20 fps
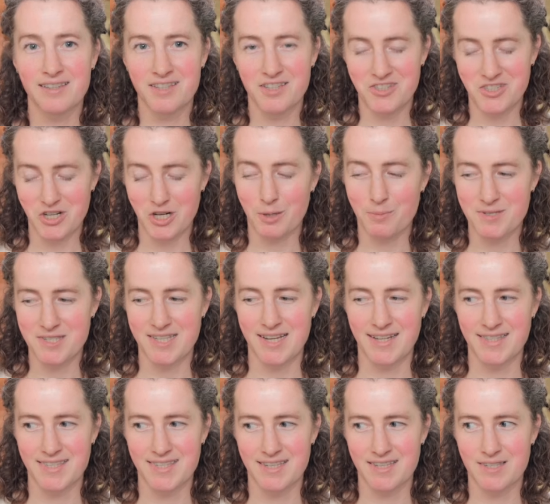the
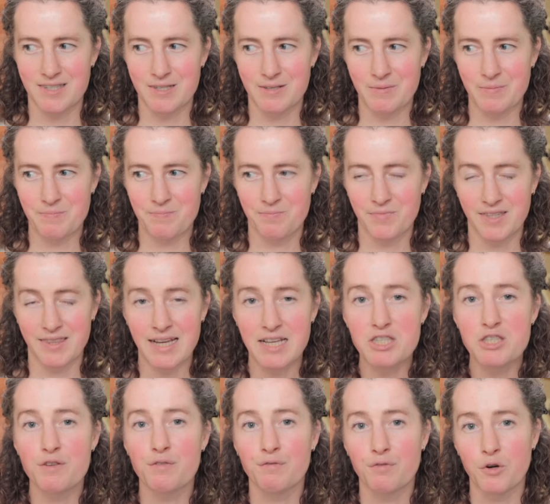circumstances. Like, that's
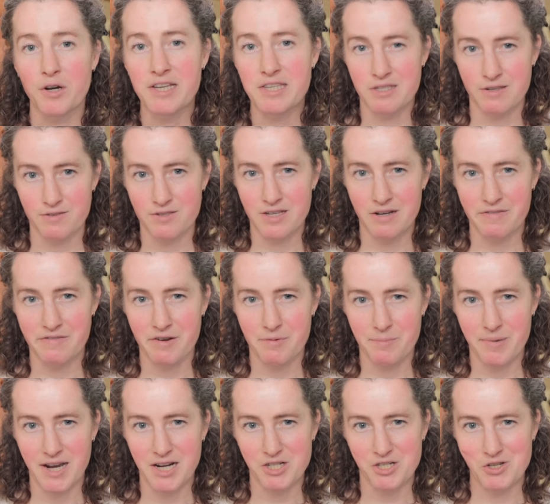the voice of
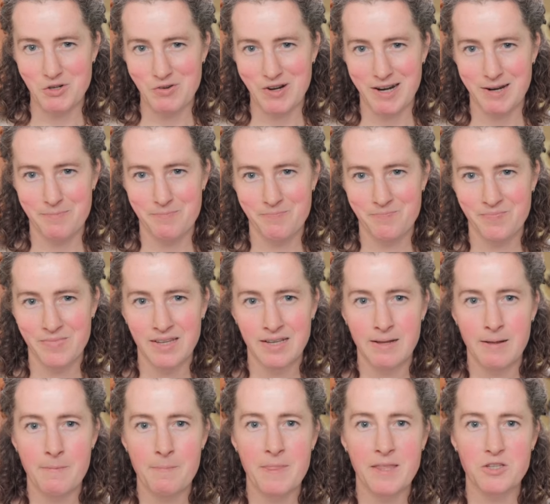self-compassion, right?
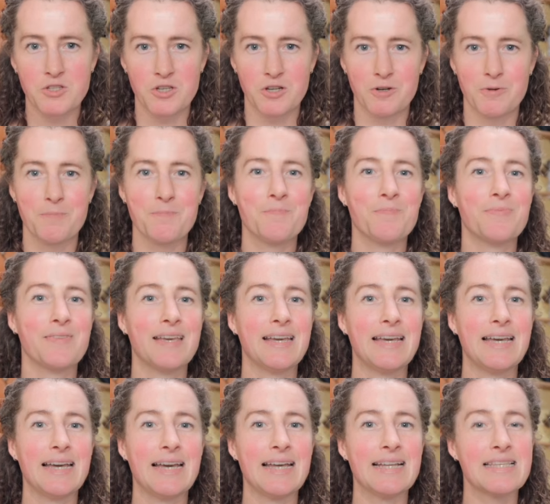So
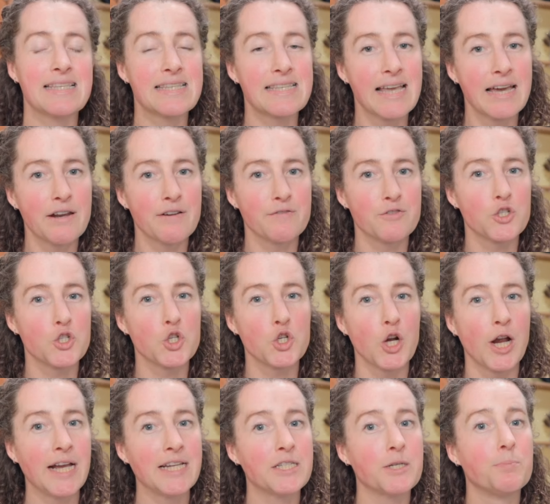instead of
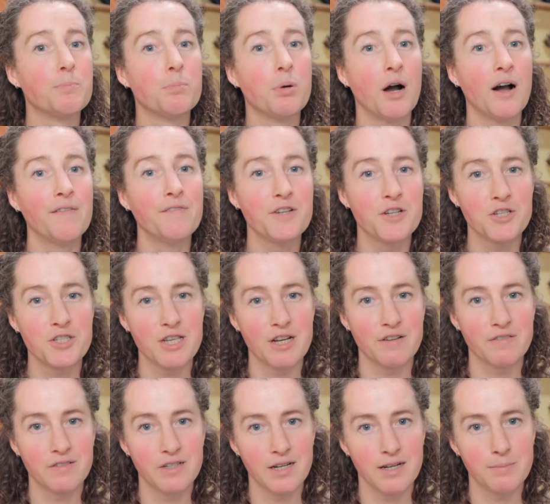trying to puff
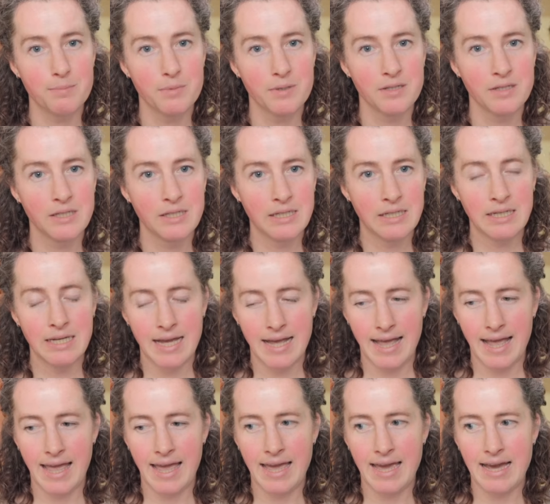yourself up
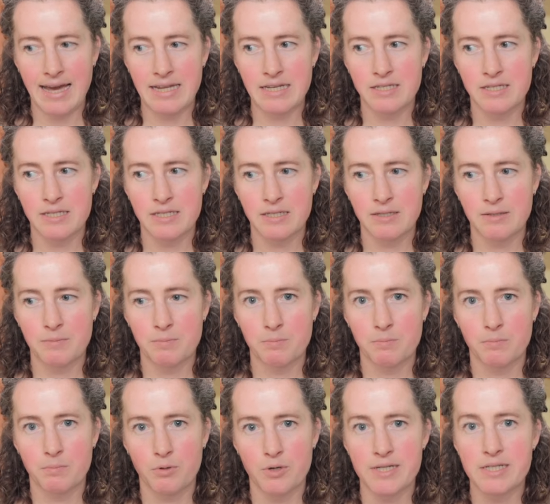and
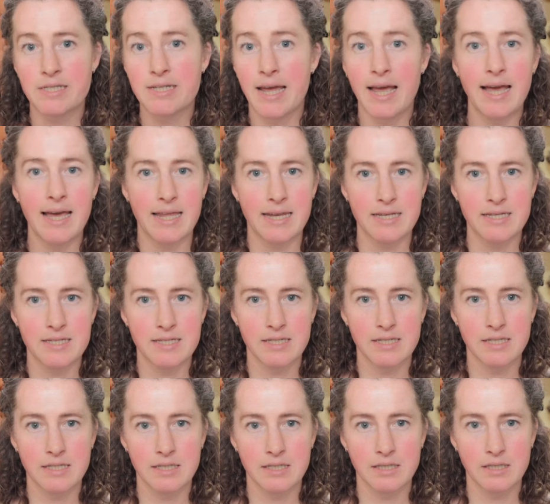pretend
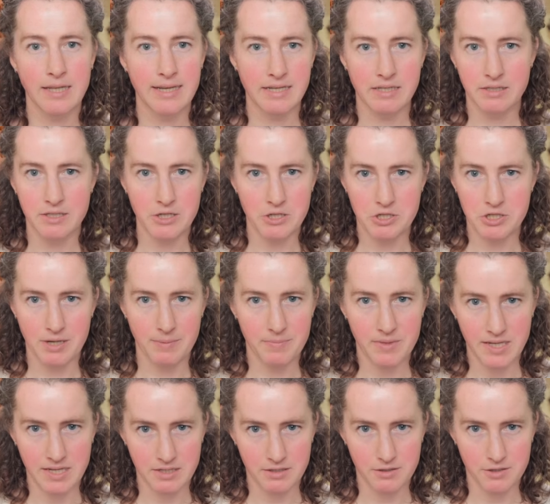like you're
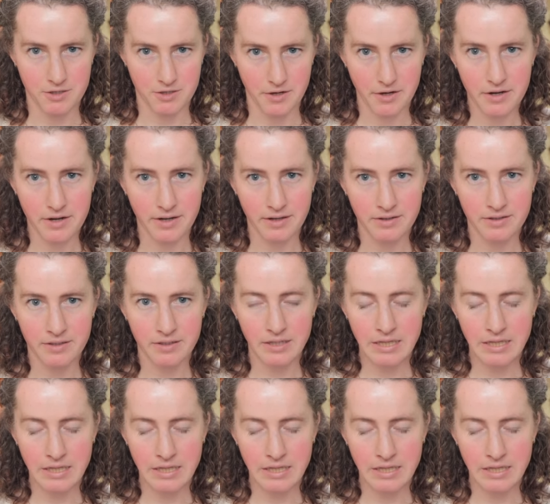something you're not,